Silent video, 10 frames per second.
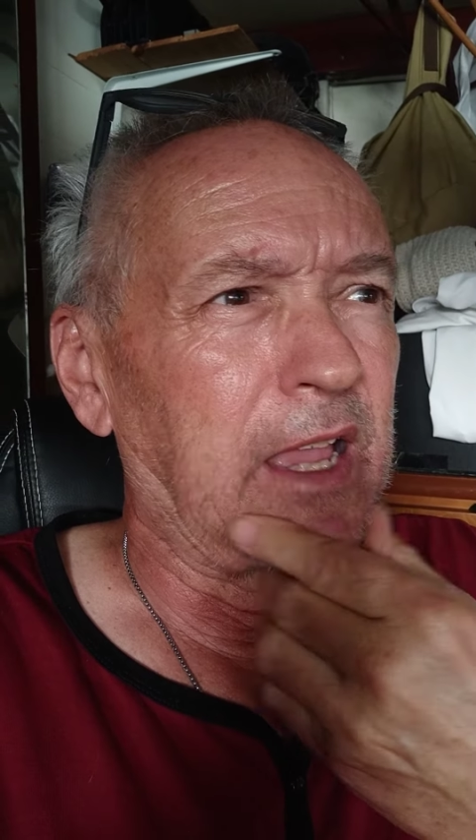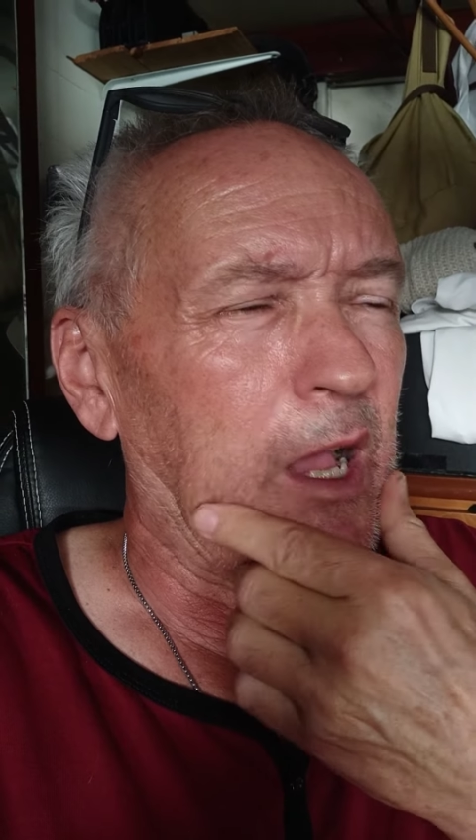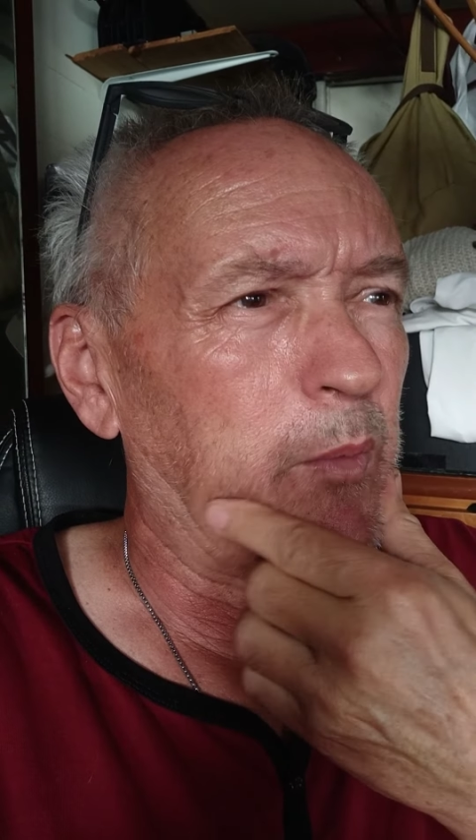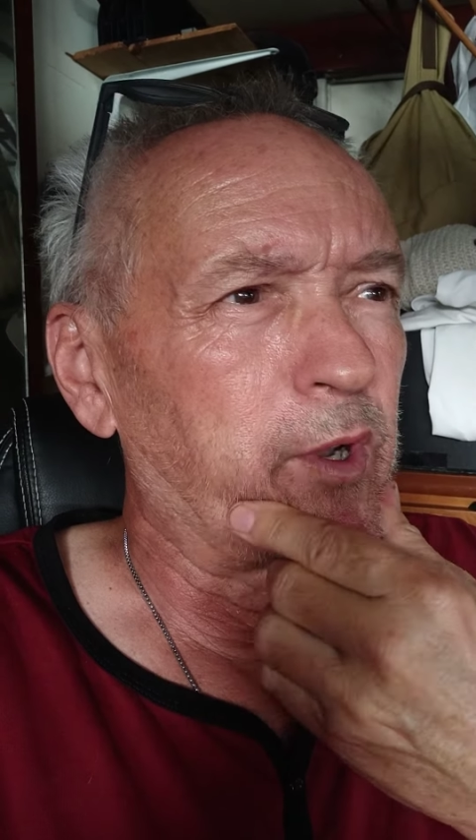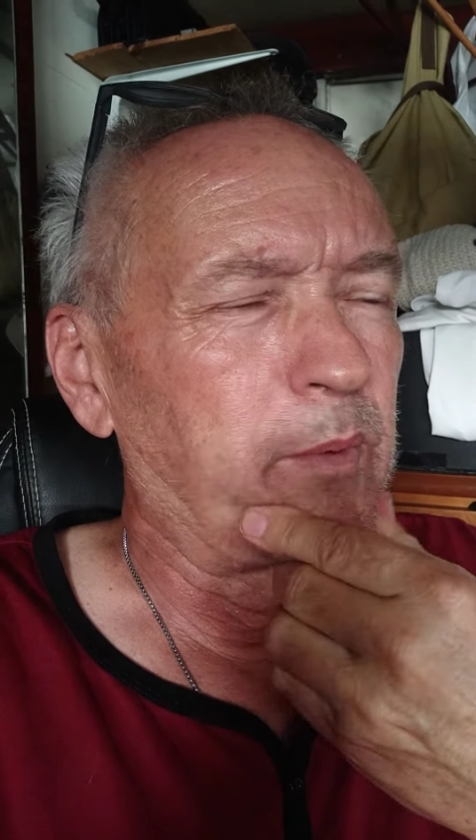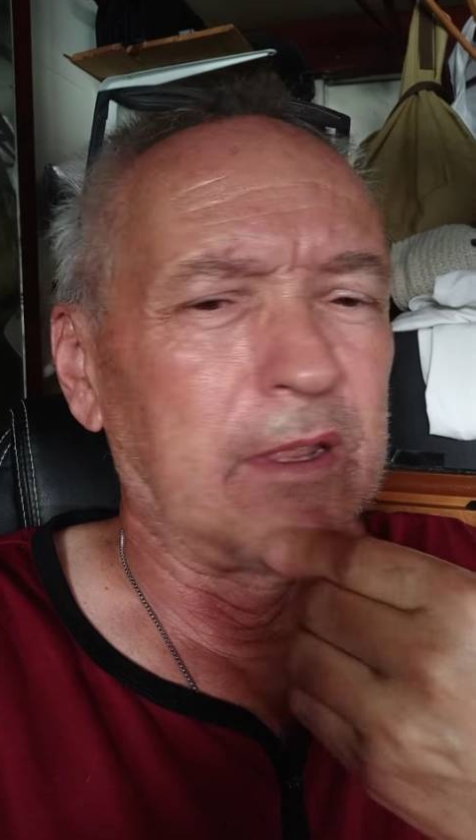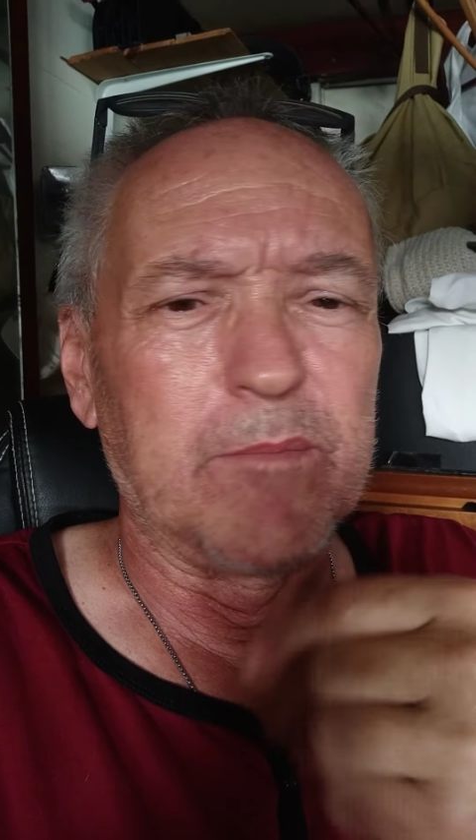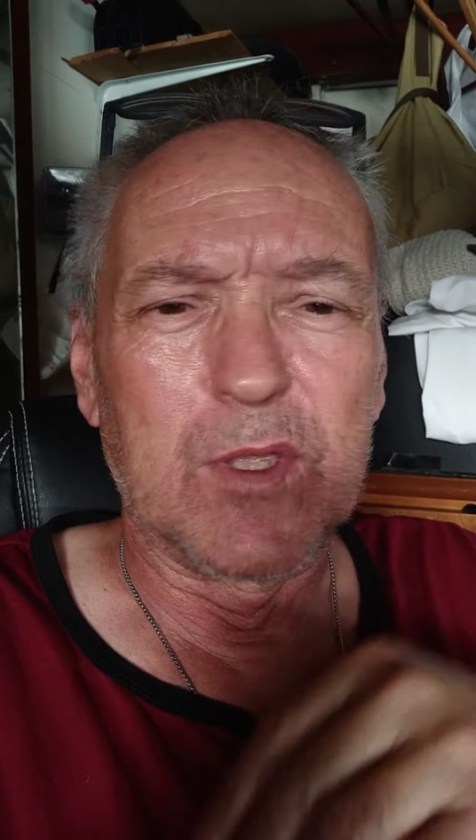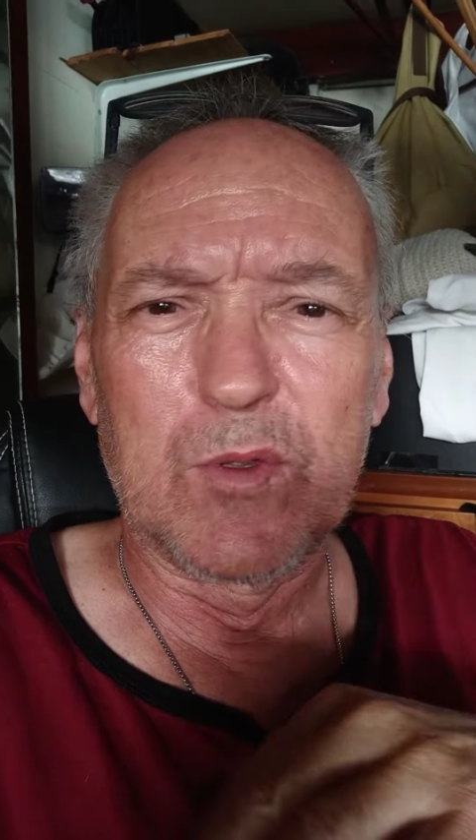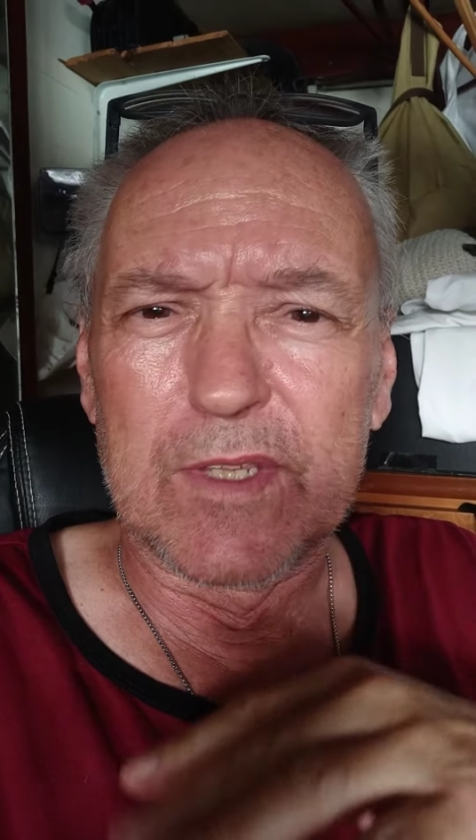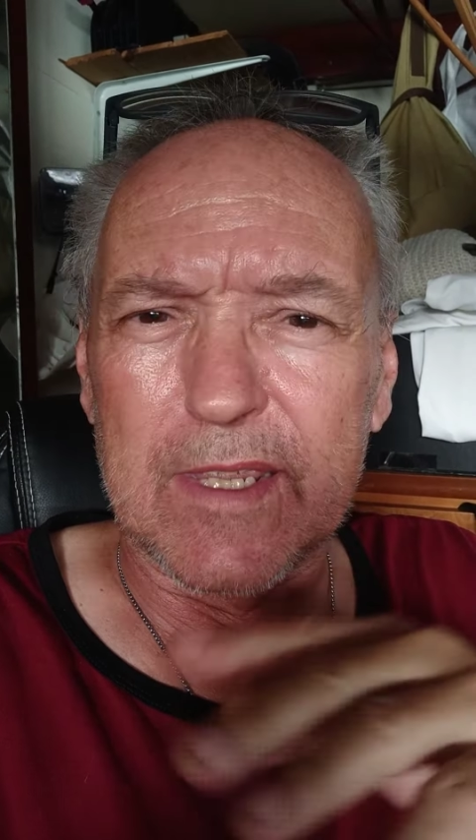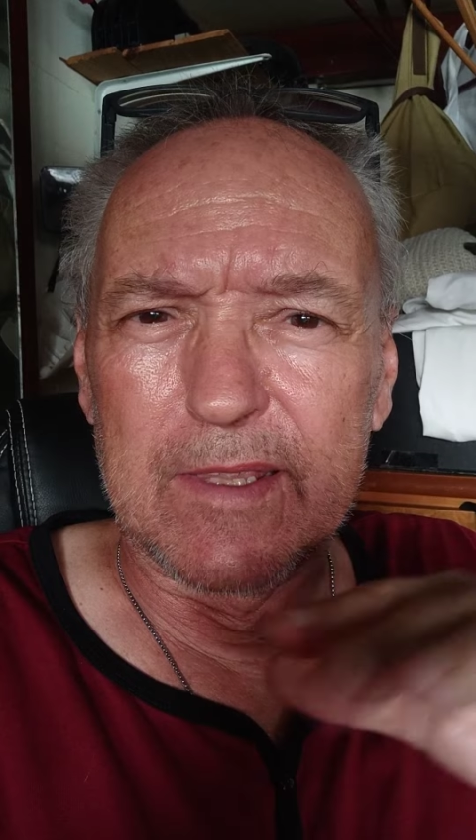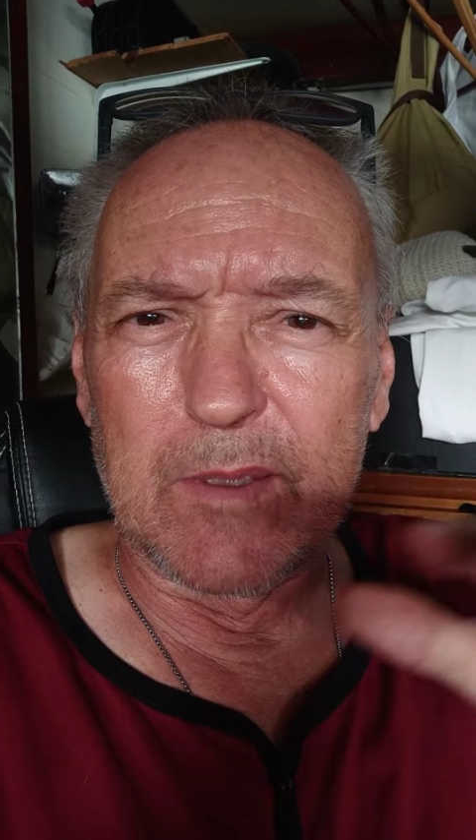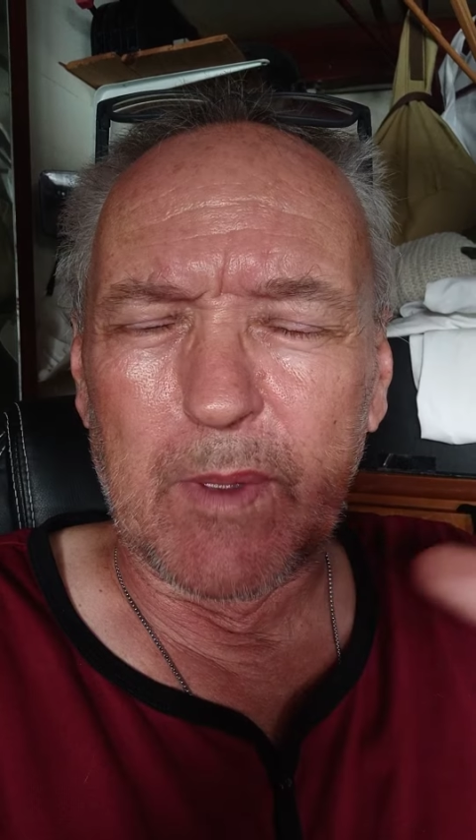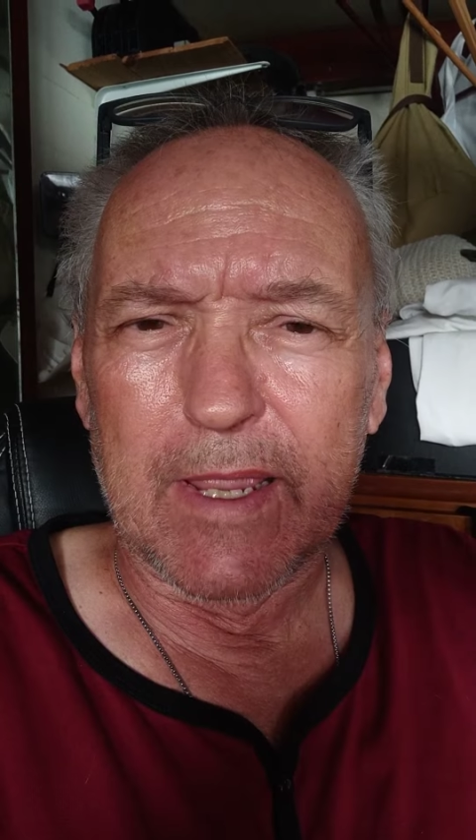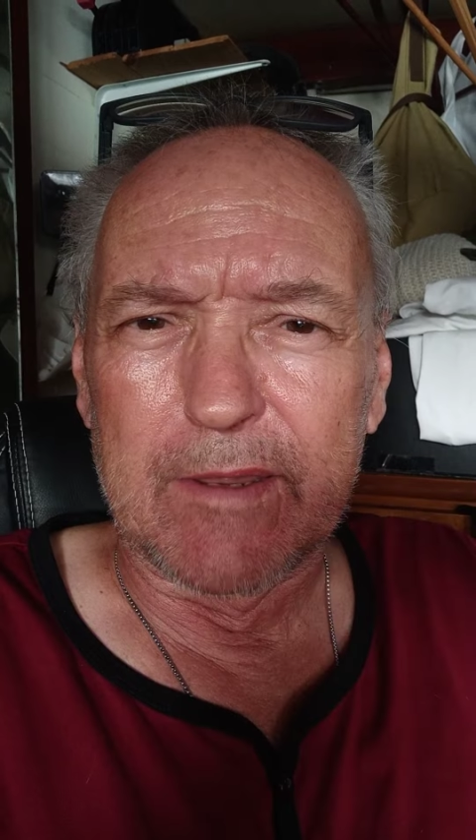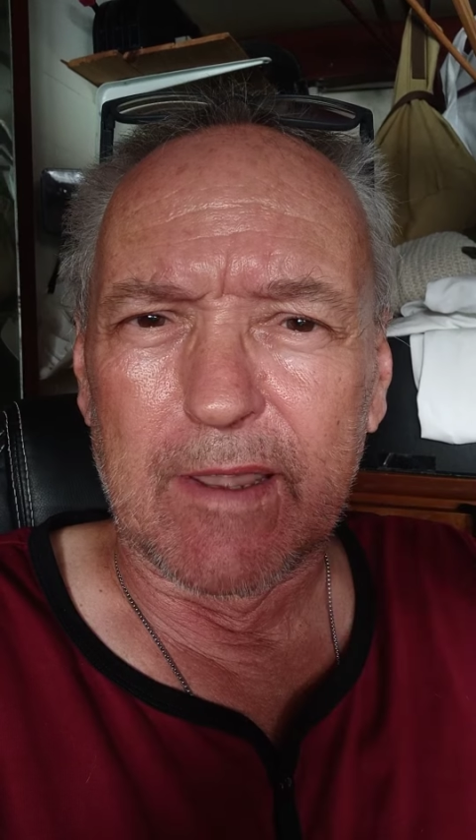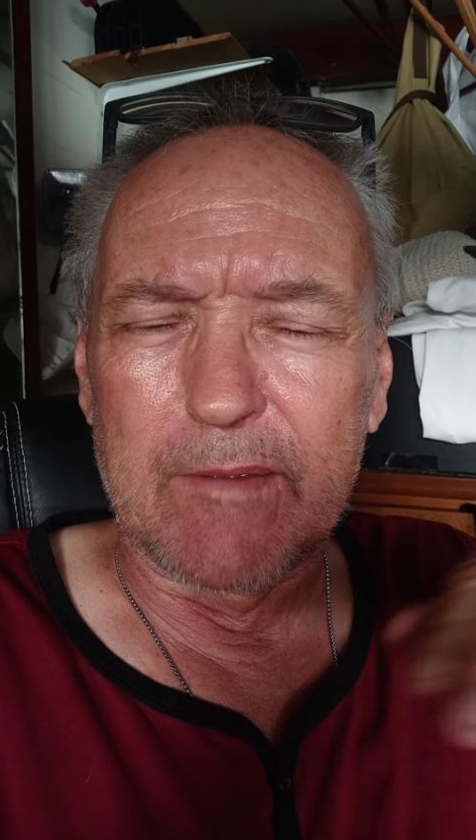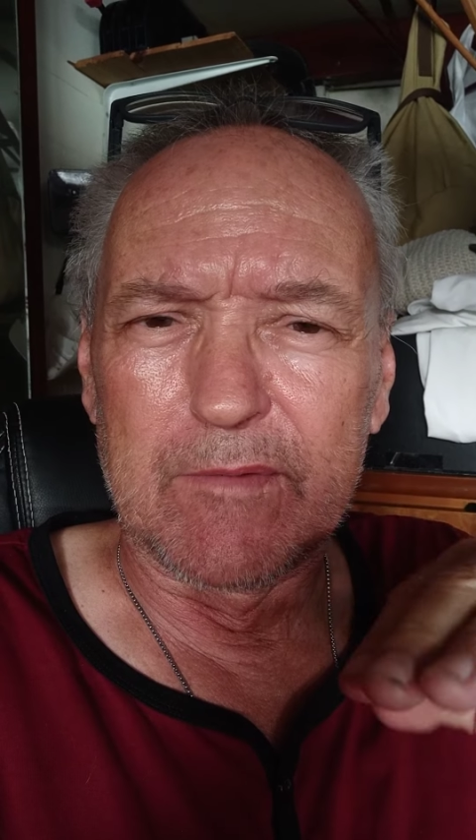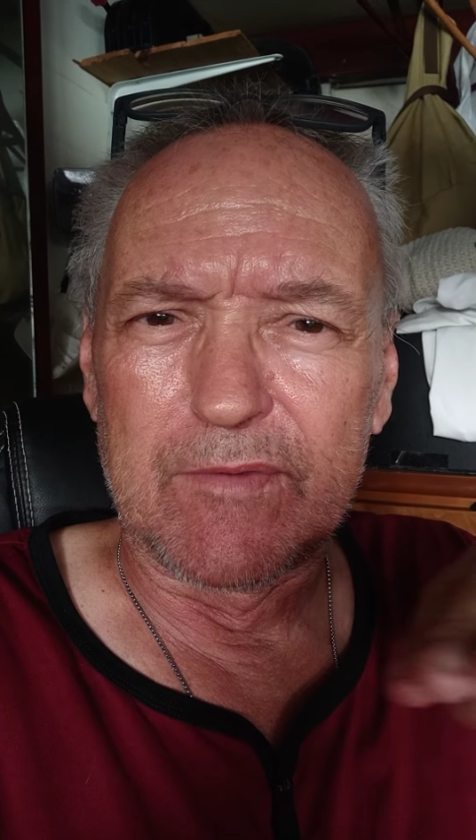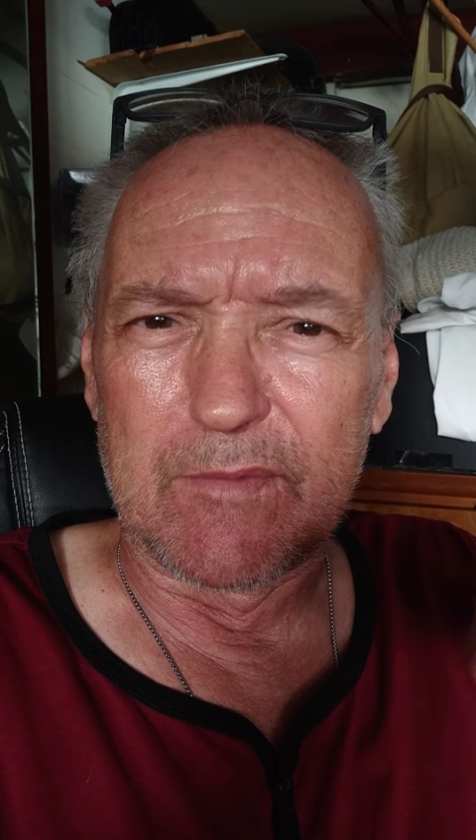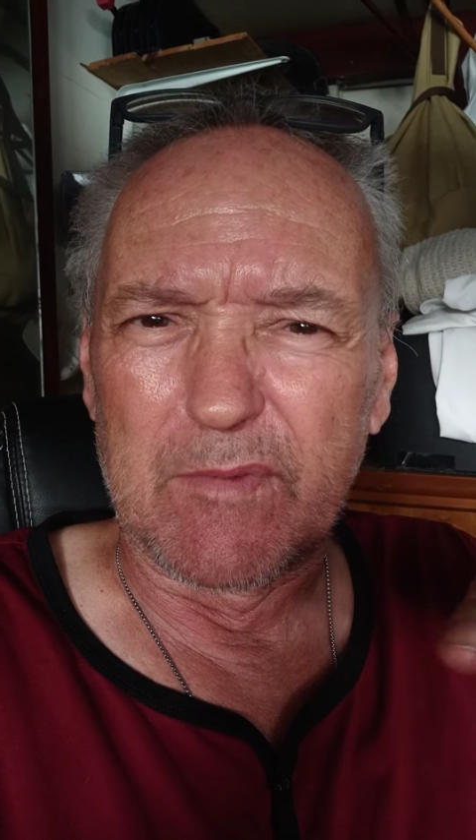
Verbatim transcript: I'll put a bit of music in the background for,